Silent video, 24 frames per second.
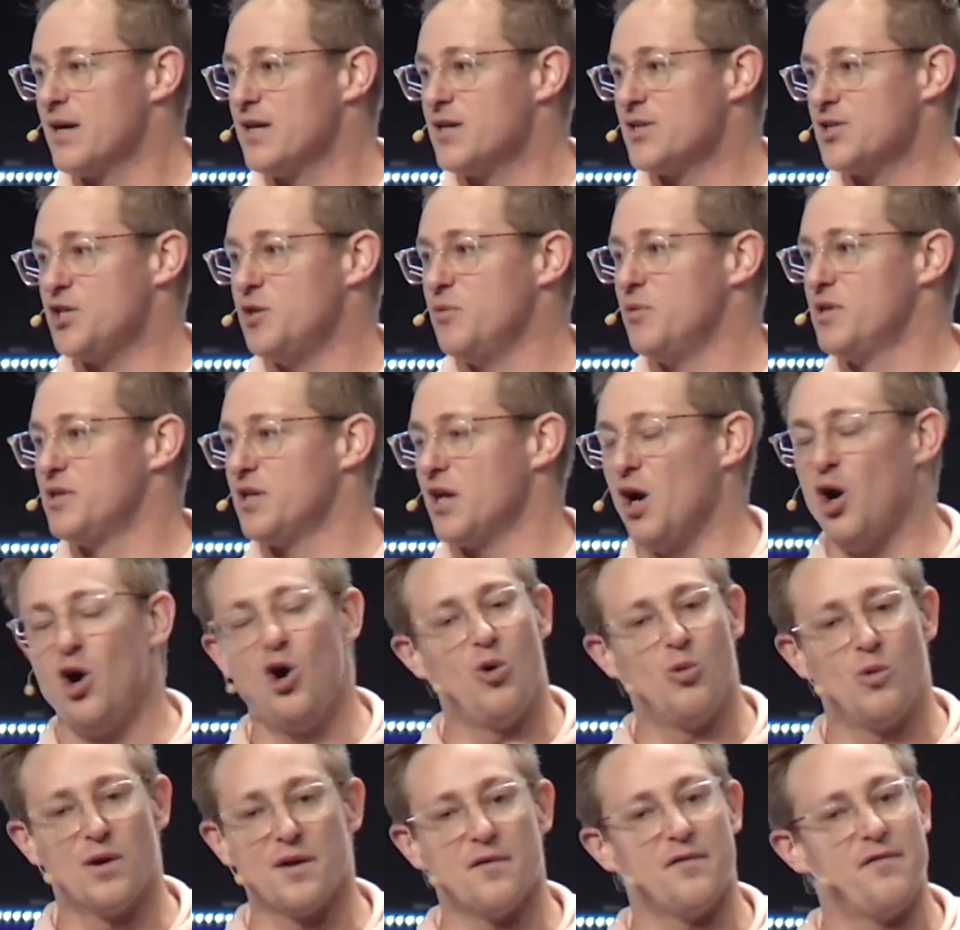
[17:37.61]
She would say, Oh,
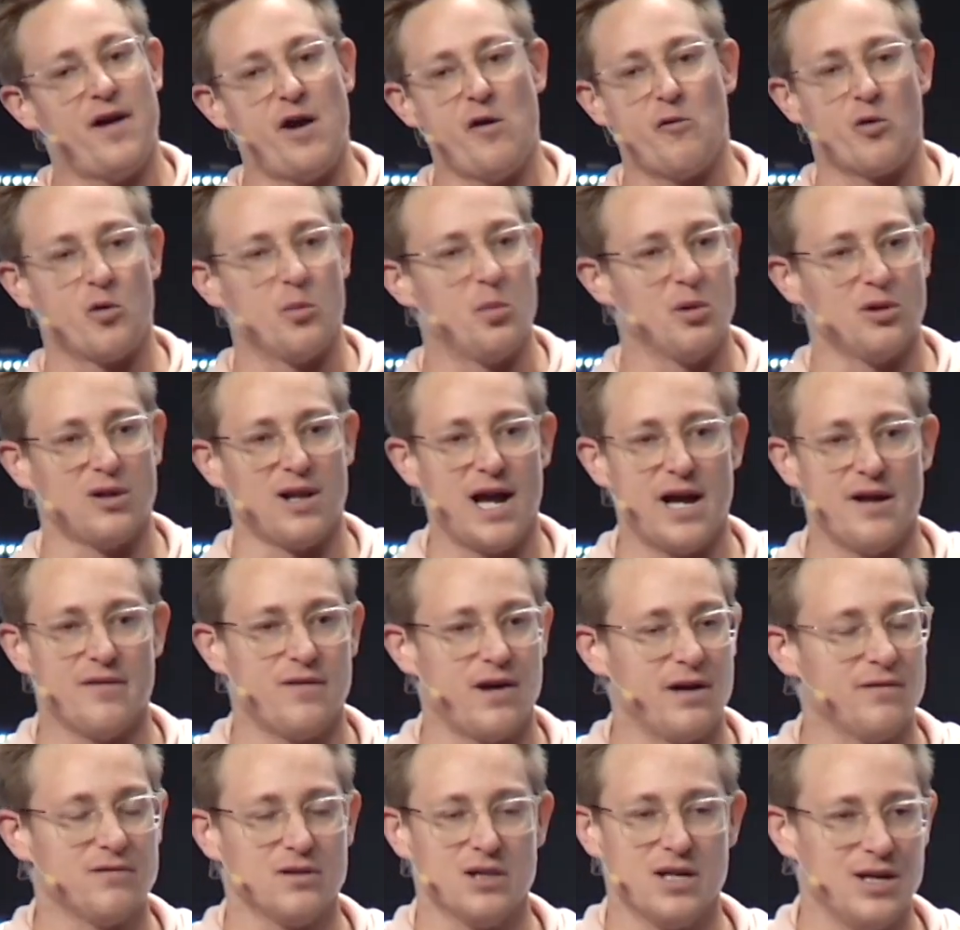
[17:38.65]
what a favorable life
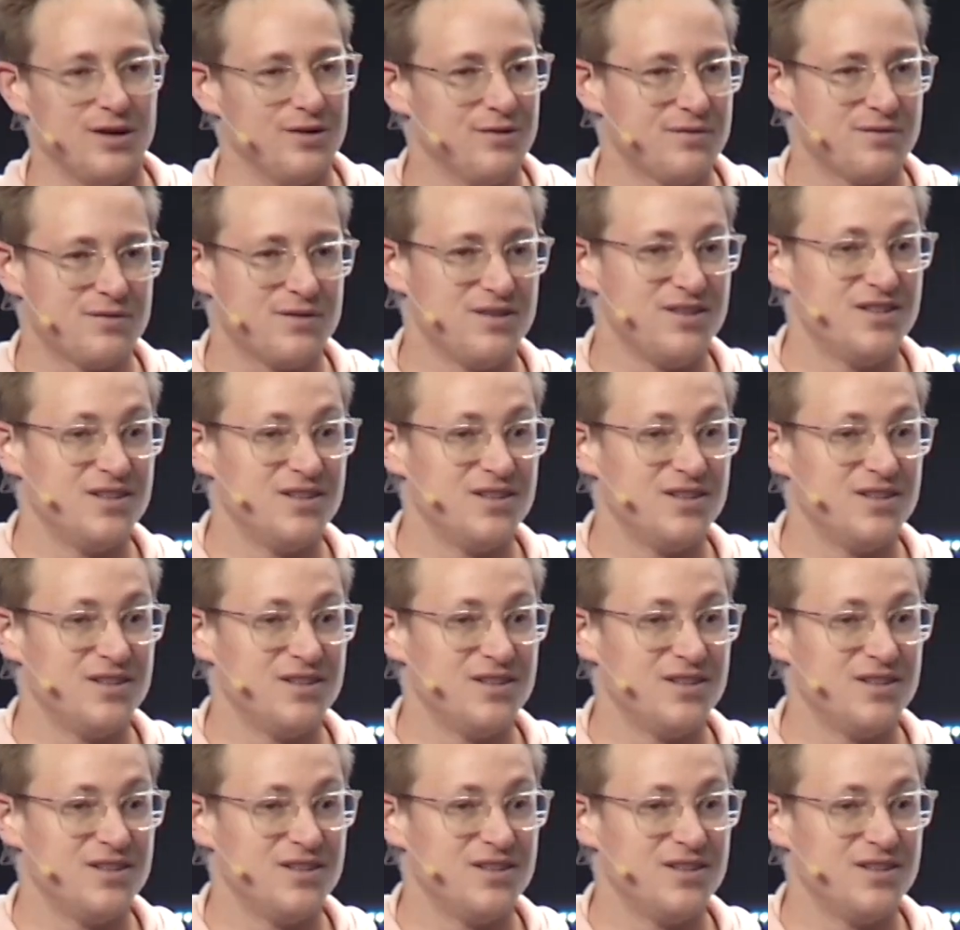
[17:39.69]
I've lived